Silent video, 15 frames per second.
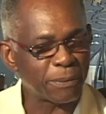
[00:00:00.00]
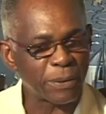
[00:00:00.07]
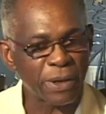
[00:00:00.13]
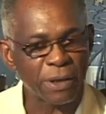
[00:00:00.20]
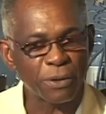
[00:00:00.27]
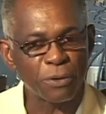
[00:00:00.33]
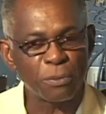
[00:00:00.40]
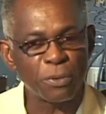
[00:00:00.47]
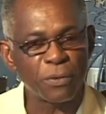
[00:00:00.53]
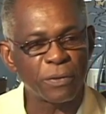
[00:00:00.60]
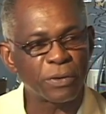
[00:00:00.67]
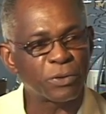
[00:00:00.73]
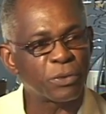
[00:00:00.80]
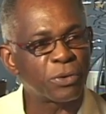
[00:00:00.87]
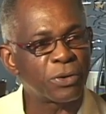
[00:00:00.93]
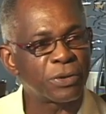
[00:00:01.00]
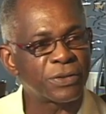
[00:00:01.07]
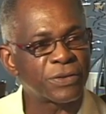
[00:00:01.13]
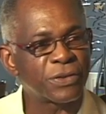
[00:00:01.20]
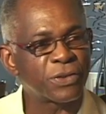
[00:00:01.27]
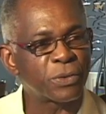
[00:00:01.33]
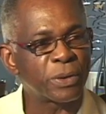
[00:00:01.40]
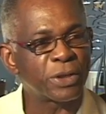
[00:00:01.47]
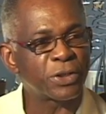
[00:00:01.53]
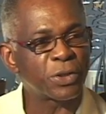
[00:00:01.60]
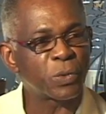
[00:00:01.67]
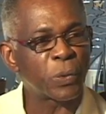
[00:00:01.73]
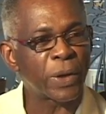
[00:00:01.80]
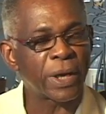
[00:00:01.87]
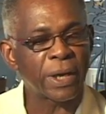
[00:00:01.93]
We are now moving towards a
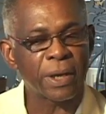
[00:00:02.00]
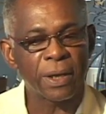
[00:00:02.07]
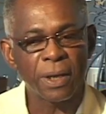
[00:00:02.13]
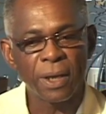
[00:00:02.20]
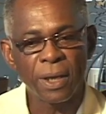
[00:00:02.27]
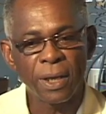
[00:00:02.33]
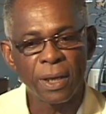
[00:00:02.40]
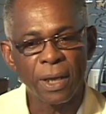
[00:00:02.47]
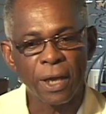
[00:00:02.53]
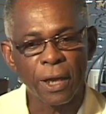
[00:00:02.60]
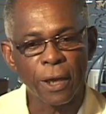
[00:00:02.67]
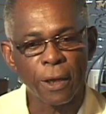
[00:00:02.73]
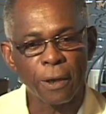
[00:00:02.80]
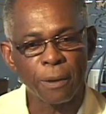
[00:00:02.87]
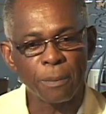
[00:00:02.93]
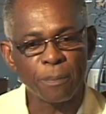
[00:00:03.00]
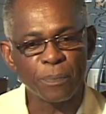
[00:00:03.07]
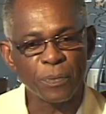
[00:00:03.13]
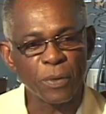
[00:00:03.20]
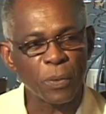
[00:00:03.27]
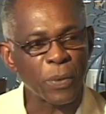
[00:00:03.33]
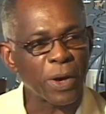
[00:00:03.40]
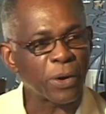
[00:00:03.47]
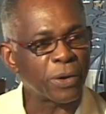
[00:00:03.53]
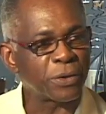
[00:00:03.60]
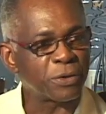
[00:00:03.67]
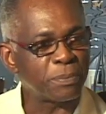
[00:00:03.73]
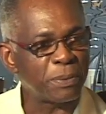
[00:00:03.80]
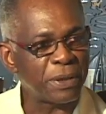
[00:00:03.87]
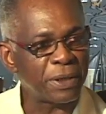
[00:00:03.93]
situation where we are going
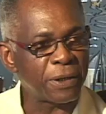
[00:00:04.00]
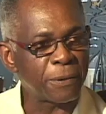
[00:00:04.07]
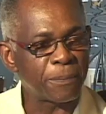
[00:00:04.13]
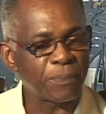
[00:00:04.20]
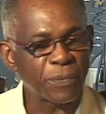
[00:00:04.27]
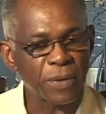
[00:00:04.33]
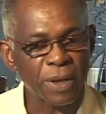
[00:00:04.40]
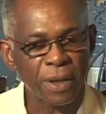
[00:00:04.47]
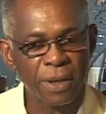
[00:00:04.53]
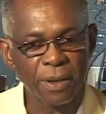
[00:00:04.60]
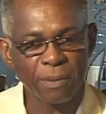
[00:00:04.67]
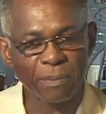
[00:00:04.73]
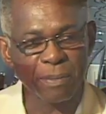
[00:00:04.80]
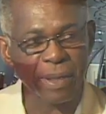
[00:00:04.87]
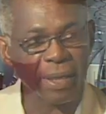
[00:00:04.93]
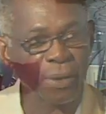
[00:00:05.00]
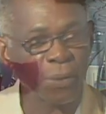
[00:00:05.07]
to be a